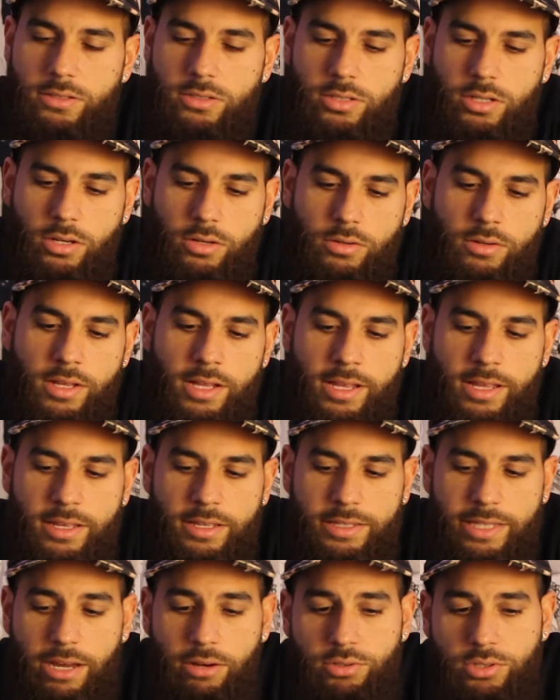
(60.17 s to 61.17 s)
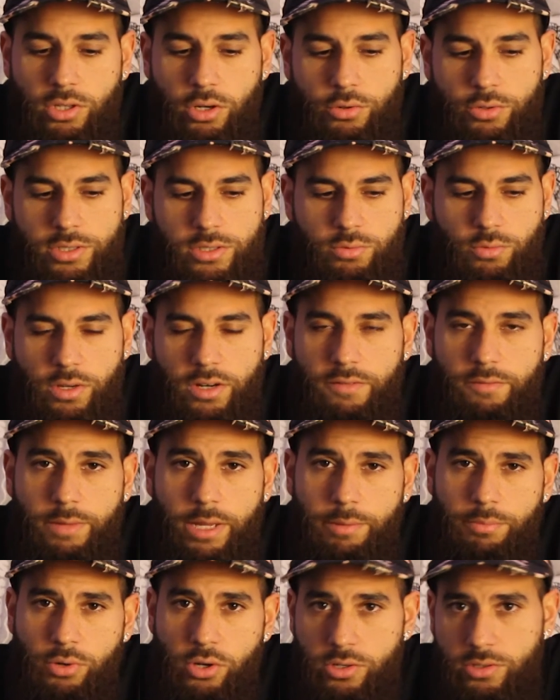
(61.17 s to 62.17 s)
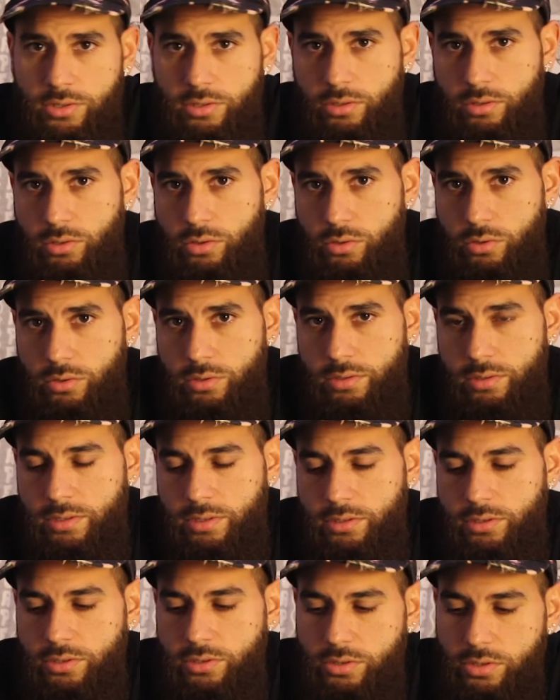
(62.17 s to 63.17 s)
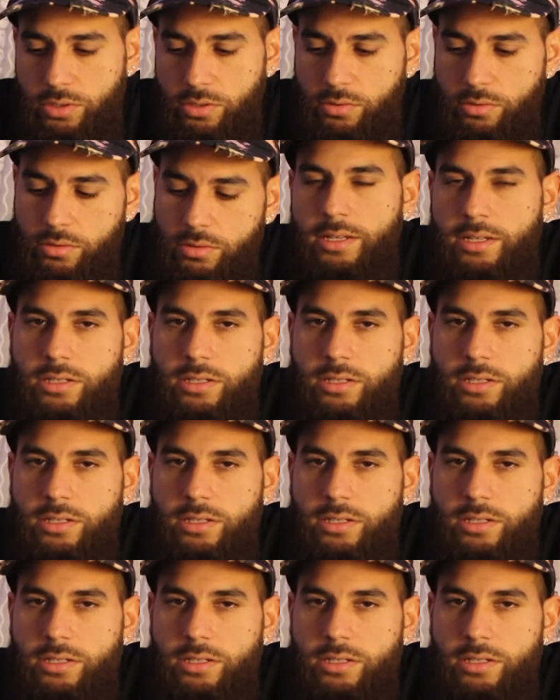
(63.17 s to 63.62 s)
So that was always one of my personal goals to do.